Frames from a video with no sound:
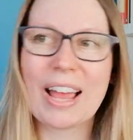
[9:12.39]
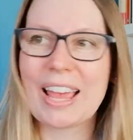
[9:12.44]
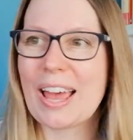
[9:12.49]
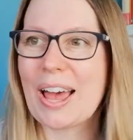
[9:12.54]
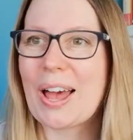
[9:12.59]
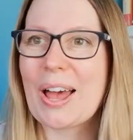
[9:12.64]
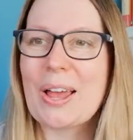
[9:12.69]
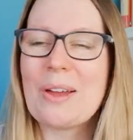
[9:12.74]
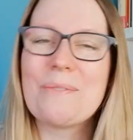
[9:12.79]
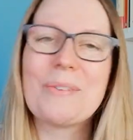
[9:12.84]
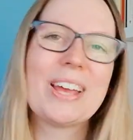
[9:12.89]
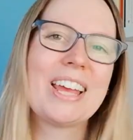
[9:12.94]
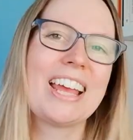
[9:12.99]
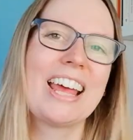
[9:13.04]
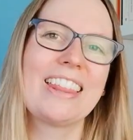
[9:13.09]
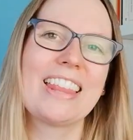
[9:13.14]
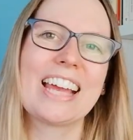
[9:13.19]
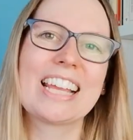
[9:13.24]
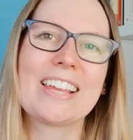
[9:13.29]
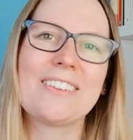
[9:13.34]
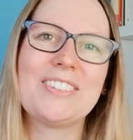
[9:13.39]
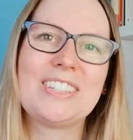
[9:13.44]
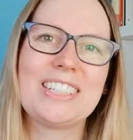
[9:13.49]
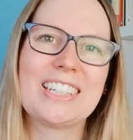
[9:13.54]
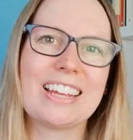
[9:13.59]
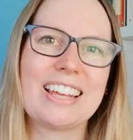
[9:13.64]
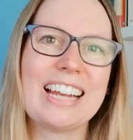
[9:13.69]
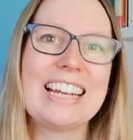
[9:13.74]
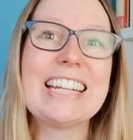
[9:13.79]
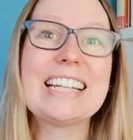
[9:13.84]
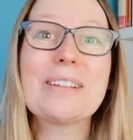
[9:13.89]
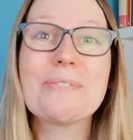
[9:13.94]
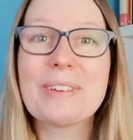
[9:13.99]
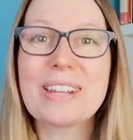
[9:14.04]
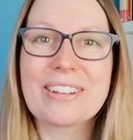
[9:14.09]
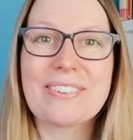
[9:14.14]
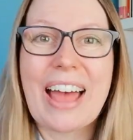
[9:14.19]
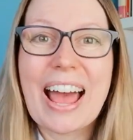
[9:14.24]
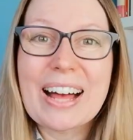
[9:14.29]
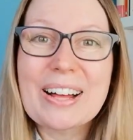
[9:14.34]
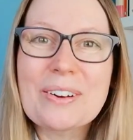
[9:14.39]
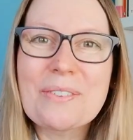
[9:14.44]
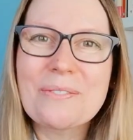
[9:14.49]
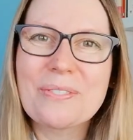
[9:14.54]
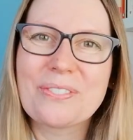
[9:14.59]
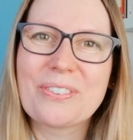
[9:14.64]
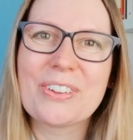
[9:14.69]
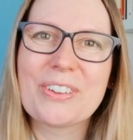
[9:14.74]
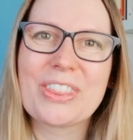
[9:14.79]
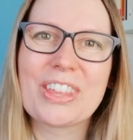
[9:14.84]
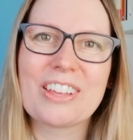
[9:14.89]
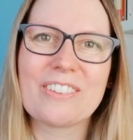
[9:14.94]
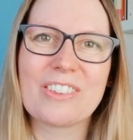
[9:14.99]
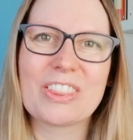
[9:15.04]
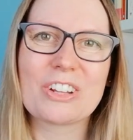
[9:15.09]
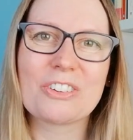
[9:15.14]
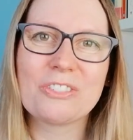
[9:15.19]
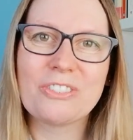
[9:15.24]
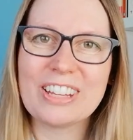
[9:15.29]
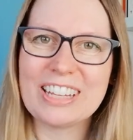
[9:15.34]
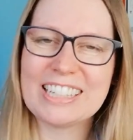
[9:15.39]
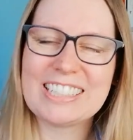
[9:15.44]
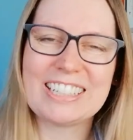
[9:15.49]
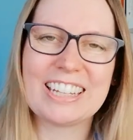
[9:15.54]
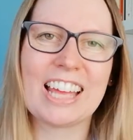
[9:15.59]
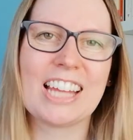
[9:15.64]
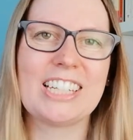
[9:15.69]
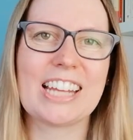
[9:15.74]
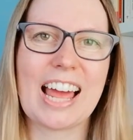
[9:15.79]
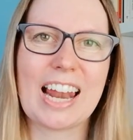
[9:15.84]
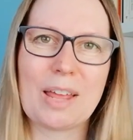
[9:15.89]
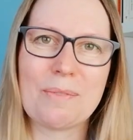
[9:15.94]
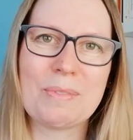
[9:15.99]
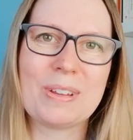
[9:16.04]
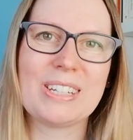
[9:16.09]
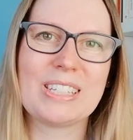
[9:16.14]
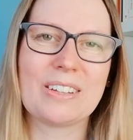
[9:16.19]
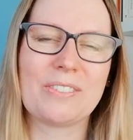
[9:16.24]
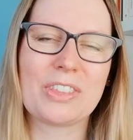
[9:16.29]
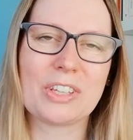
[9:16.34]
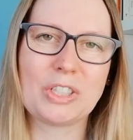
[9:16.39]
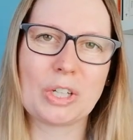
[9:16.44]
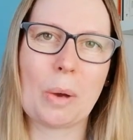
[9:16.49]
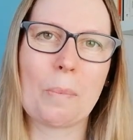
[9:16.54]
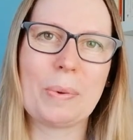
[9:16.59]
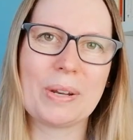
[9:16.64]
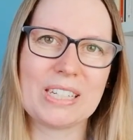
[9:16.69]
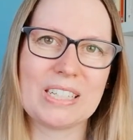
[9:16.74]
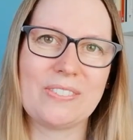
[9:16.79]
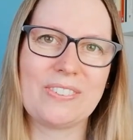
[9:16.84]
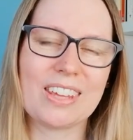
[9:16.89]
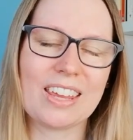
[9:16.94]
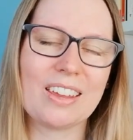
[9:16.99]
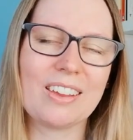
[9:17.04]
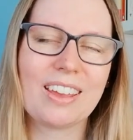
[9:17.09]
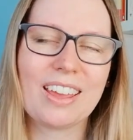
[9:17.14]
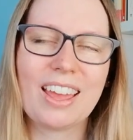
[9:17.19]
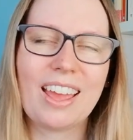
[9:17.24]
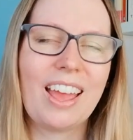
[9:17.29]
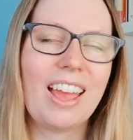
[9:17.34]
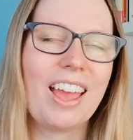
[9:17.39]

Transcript: I hope that gives a little bit of help for the research element of the job interview.